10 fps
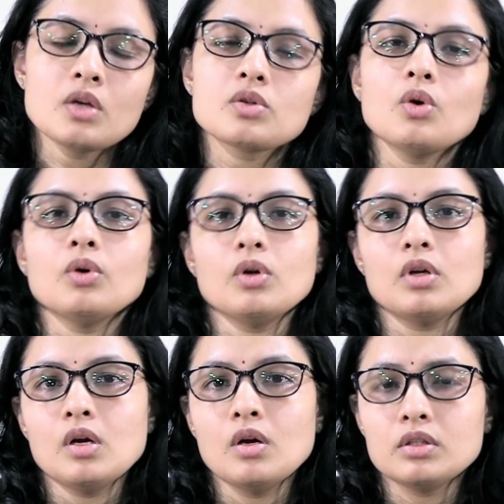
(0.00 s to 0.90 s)
So,
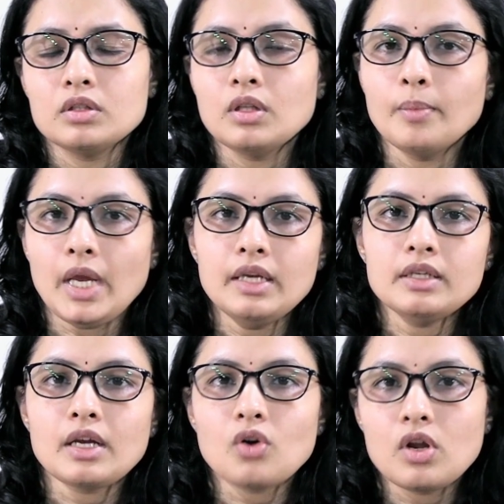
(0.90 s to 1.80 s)
the
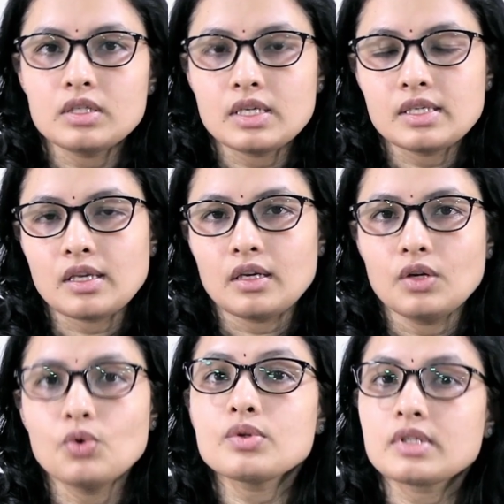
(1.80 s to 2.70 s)
main technologies
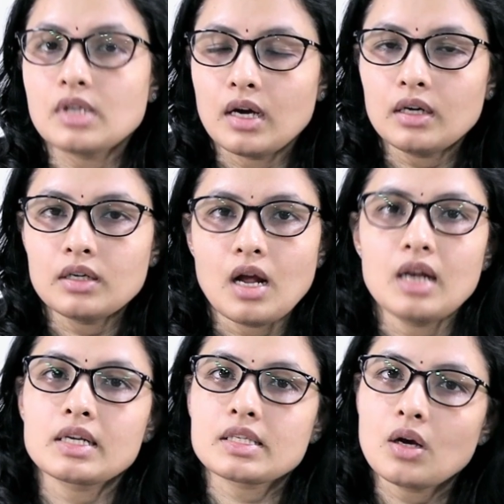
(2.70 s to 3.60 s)
used are
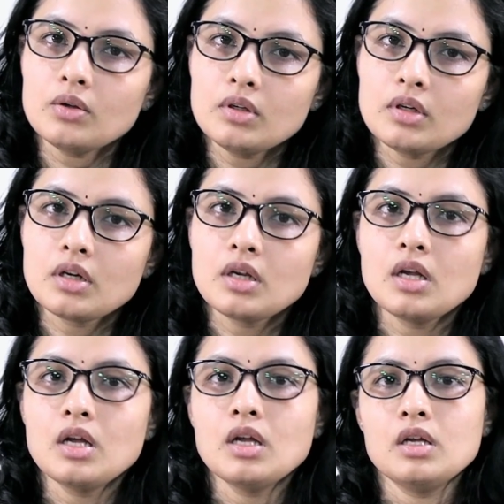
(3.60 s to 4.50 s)
ultrasound,
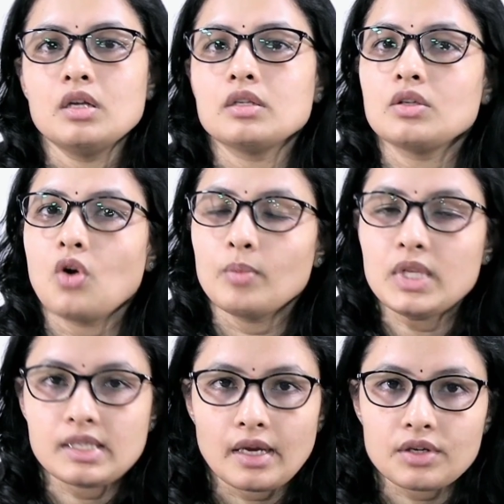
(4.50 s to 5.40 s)

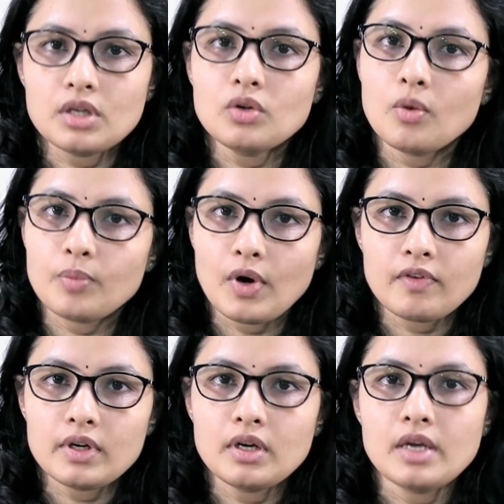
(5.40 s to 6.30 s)
normal suction or
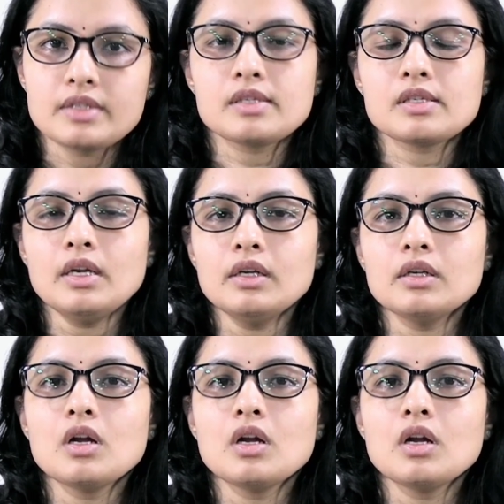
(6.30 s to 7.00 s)
power assisted